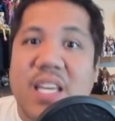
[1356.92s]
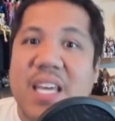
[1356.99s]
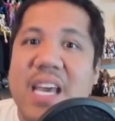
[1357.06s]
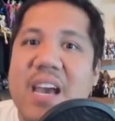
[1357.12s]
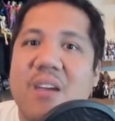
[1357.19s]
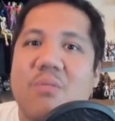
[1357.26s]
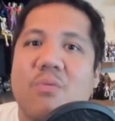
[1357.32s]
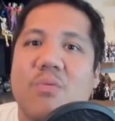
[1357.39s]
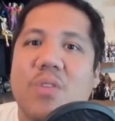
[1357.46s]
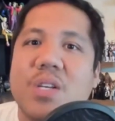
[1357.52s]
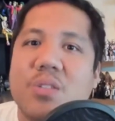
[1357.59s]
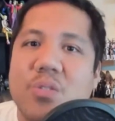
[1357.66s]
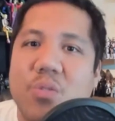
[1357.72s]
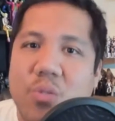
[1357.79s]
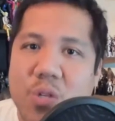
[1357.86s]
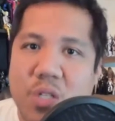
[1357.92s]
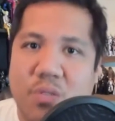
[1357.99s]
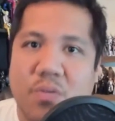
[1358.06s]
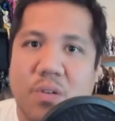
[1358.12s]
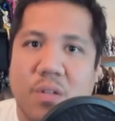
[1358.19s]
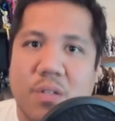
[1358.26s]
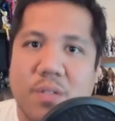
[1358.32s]
Get
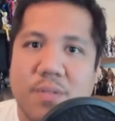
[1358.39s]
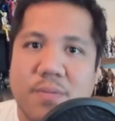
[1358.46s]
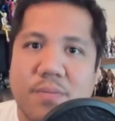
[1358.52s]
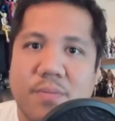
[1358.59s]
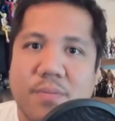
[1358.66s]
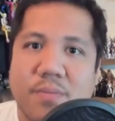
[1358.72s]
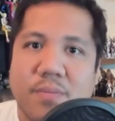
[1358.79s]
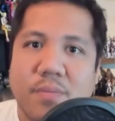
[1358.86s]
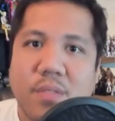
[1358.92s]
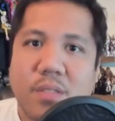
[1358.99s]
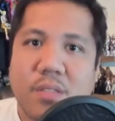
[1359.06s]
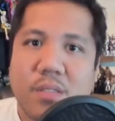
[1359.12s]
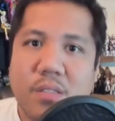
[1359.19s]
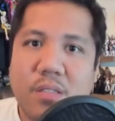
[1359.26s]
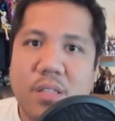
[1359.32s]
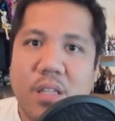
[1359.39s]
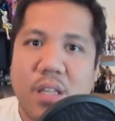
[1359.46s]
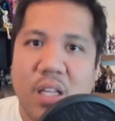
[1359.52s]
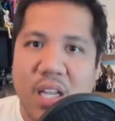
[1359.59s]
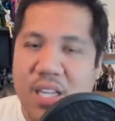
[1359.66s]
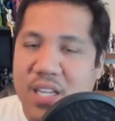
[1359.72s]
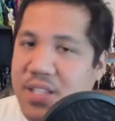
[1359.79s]
resourceful.
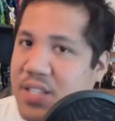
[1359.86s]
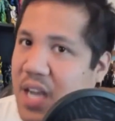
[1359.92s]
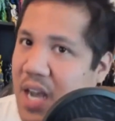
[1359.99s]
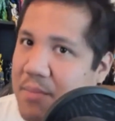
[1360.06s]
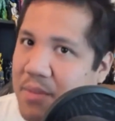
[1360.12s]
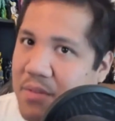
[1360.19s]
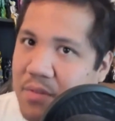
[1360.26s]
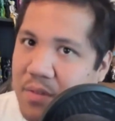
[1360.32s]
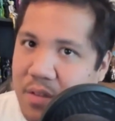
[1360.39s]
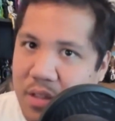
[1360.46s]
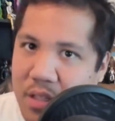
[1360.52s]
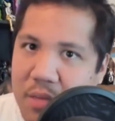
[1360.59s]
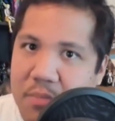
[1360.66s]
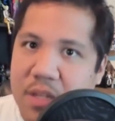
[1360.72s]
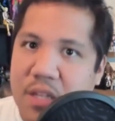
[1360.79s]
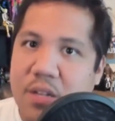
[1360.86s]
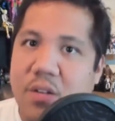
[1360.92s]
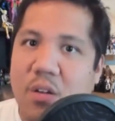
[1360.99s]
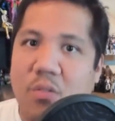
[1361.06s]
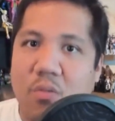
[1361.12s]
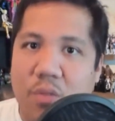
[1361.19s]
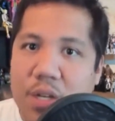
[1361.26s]
In a time of
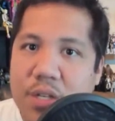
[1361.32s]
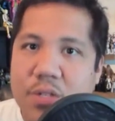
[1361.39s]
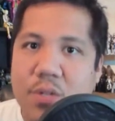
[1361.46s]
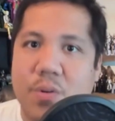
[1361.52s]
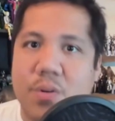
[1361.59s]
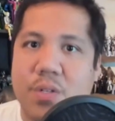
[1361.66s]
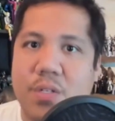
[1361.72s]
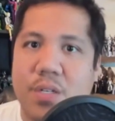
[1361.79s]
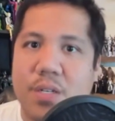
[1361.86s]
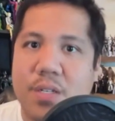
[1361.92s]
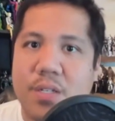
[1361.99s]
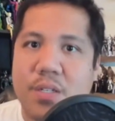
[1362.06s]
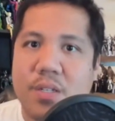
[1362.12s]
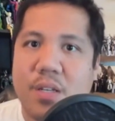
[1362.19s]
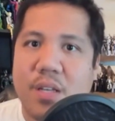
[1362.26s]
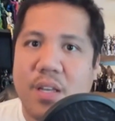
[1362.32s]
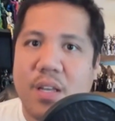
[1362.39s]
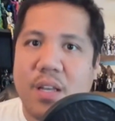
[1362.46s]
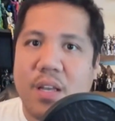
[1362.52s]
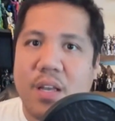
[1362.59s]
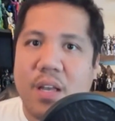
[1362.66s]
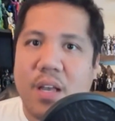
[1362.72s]
limited resources,
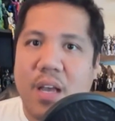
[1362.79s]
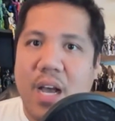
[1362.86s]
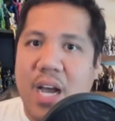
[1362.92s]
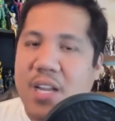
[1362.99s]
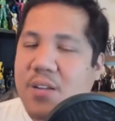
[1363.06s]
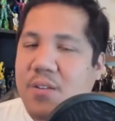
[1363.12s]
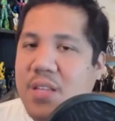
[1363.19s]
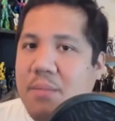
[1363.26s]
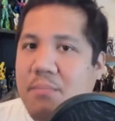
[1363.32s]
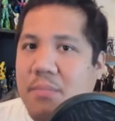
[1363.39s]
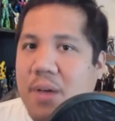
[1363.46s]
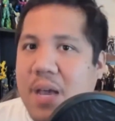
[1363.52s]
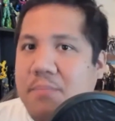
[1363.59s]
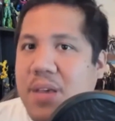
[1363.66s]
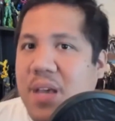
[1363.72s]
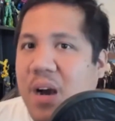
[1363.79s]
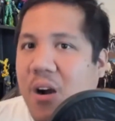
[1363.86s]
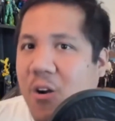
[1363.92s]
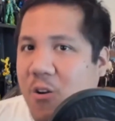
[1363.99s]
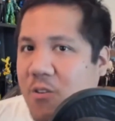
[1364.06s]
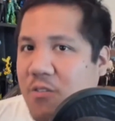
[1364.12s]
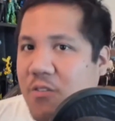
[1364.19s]
I know that might be
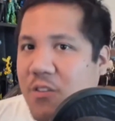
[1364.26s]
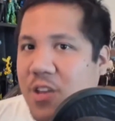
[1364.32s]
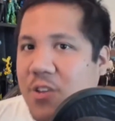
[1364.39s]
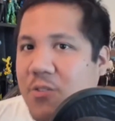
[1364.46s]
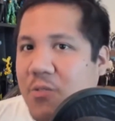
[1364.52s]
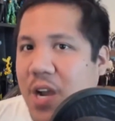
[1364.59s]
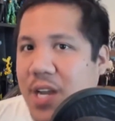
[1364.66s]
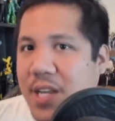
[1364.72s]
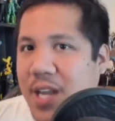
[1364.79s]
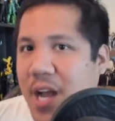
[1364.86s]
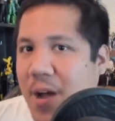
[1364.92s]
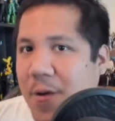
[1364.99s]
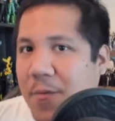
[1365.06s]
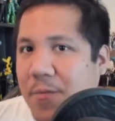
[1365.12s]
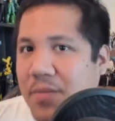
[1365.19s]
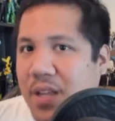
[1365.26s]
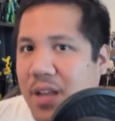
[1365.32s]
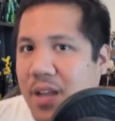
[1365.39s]
hard for you right now,